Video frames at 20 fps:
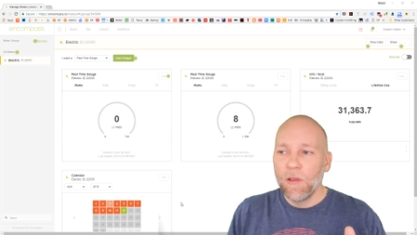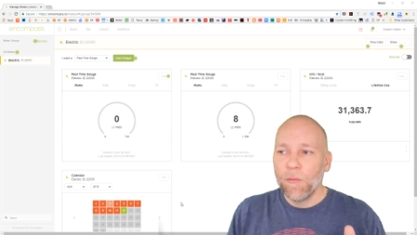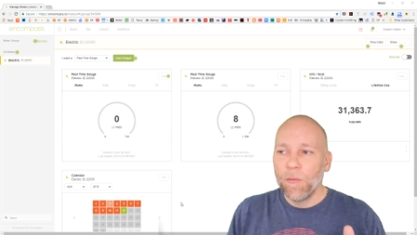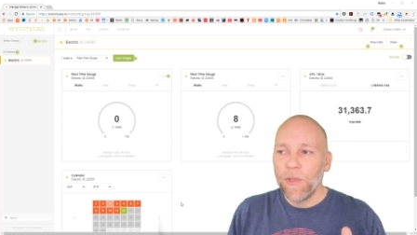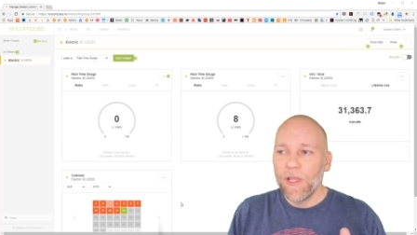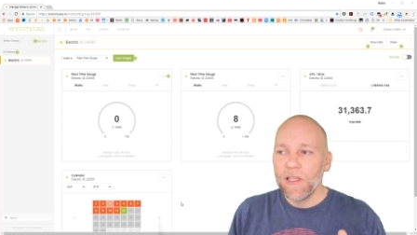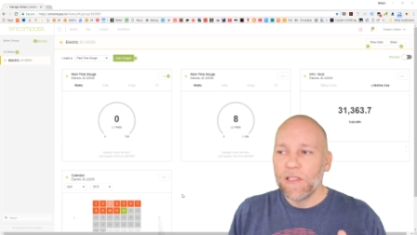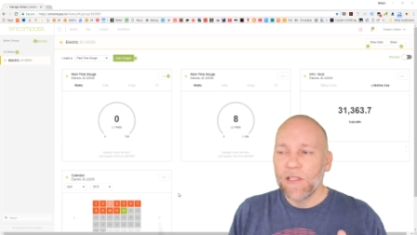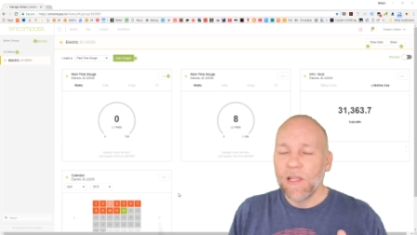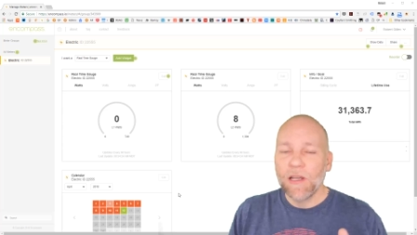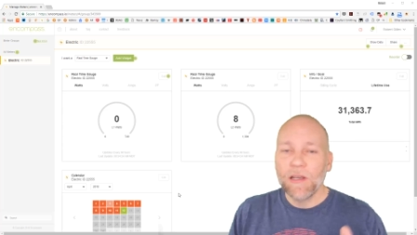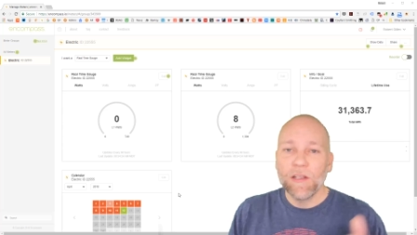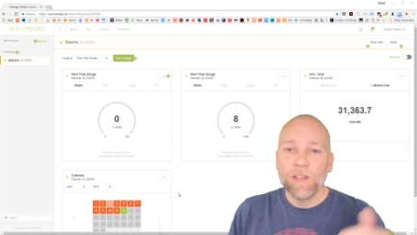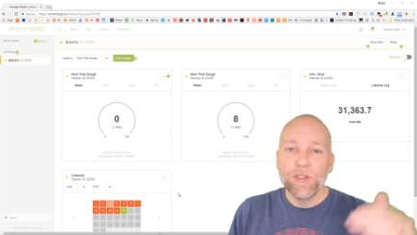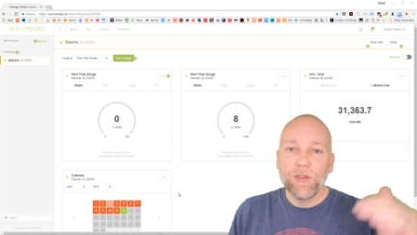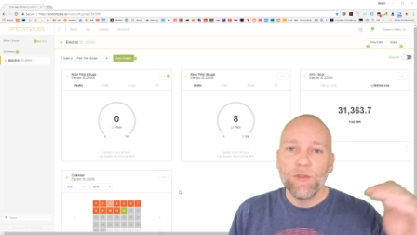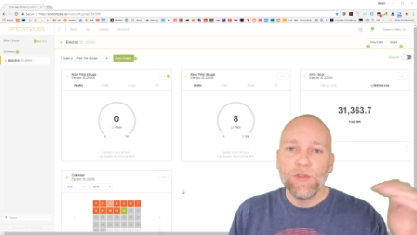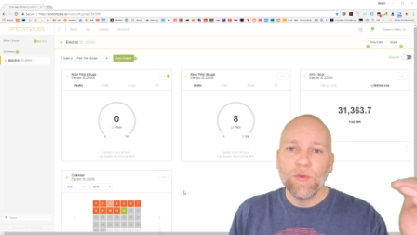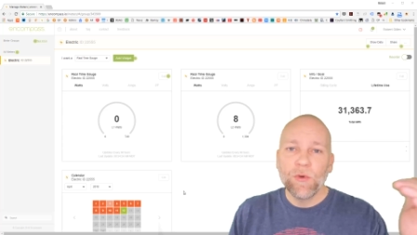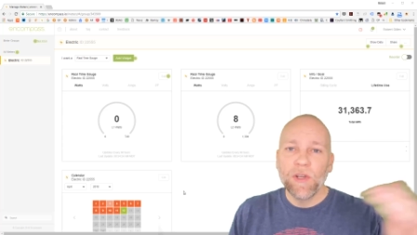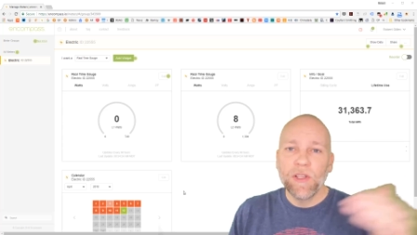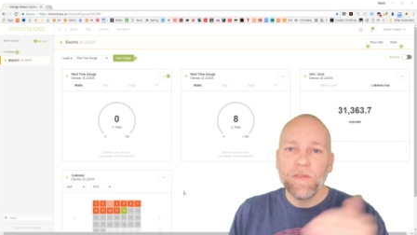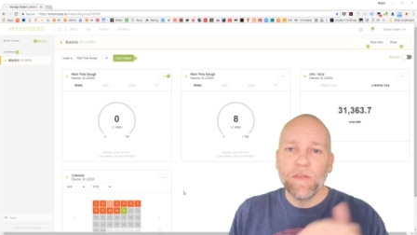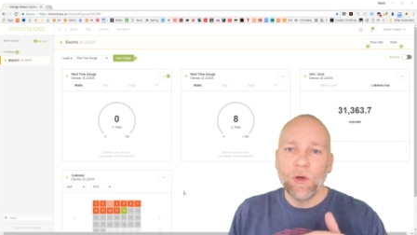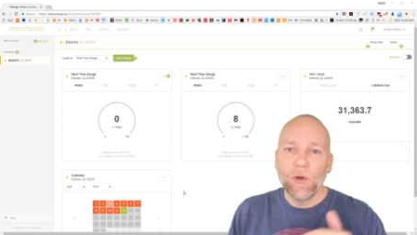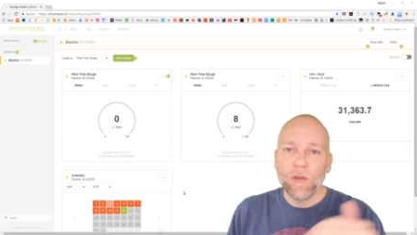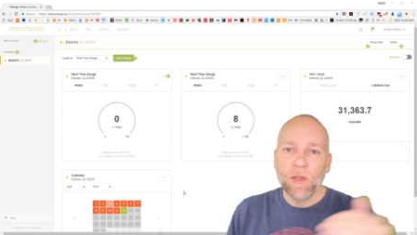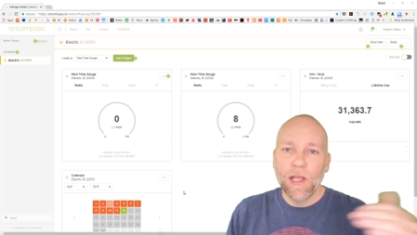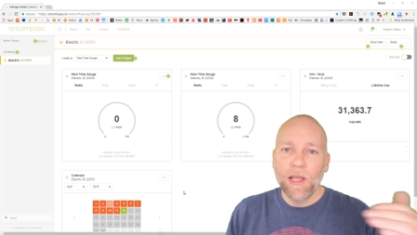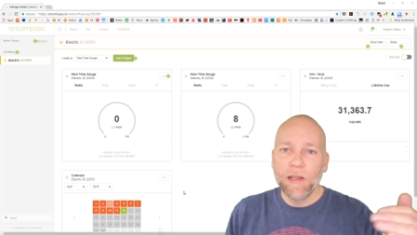based on a 220
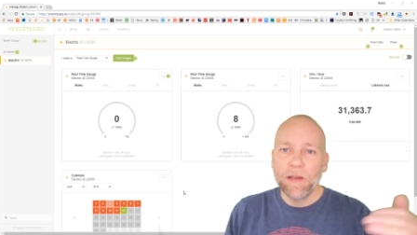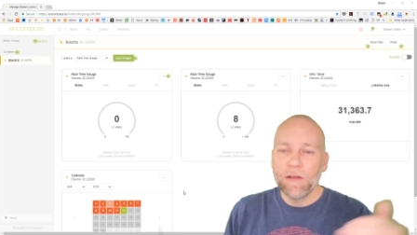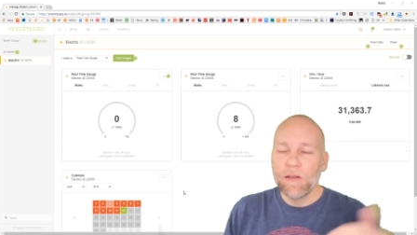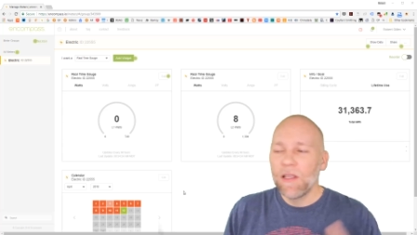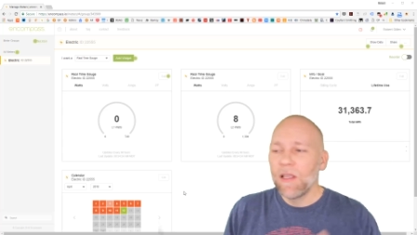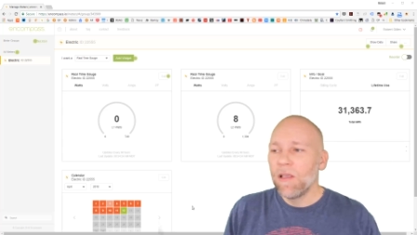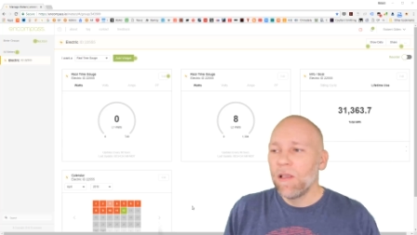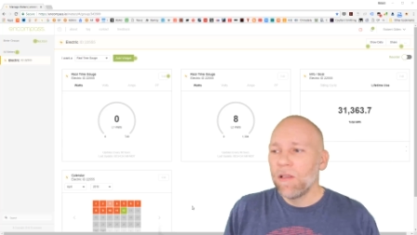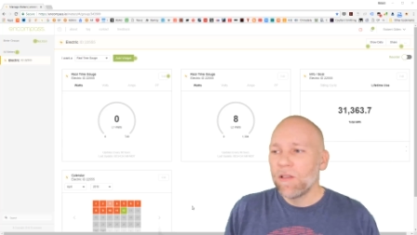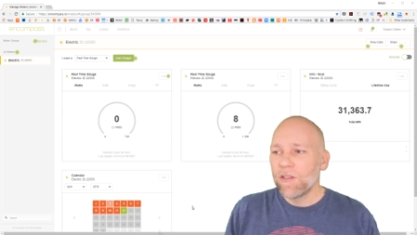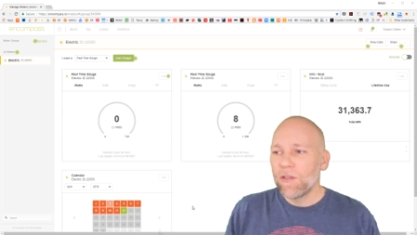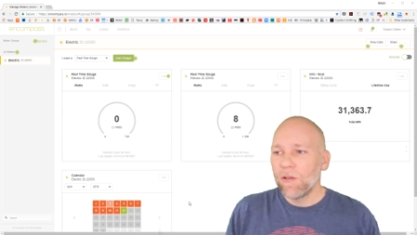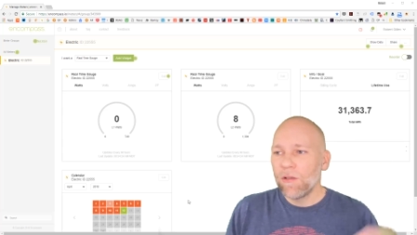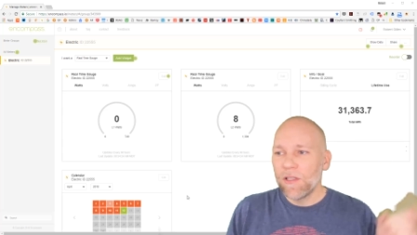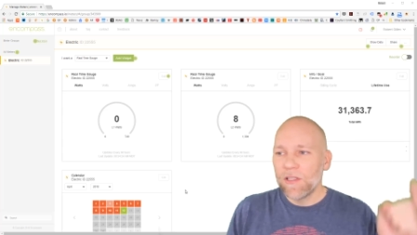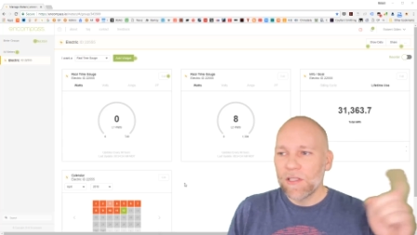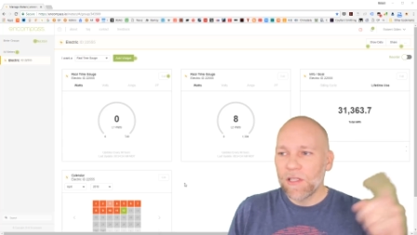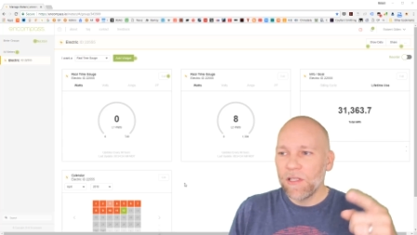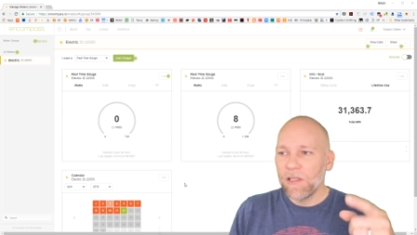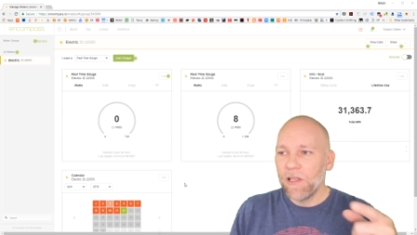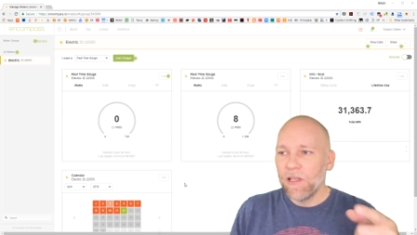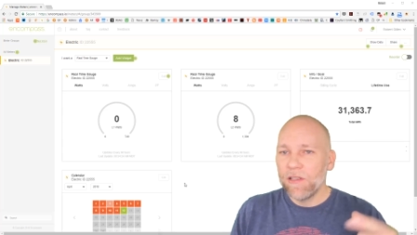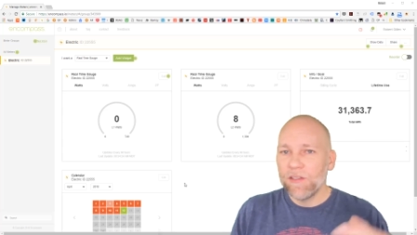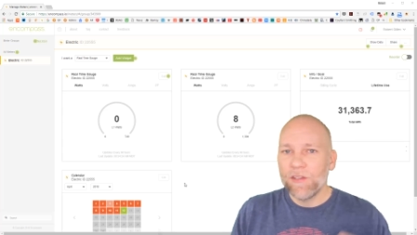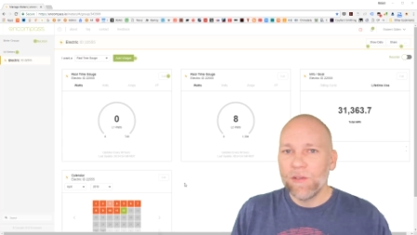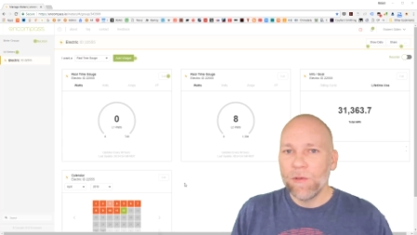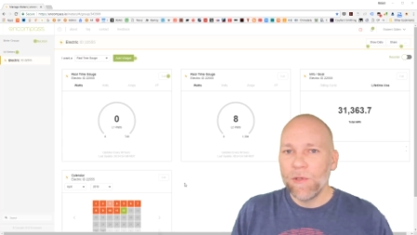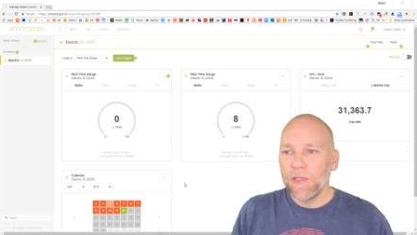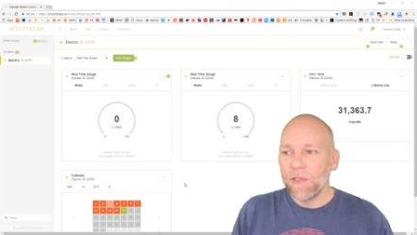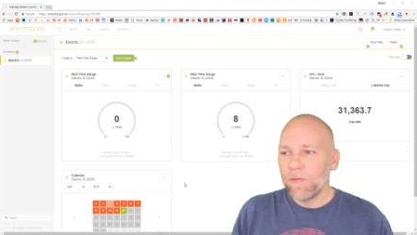volt line. So let's get
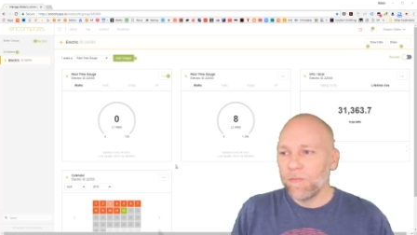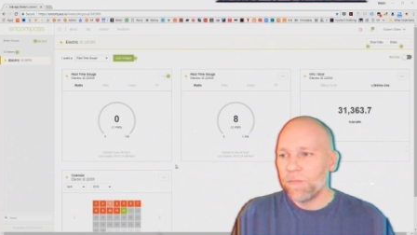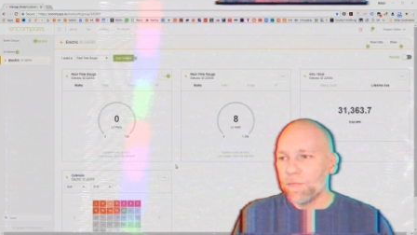into it.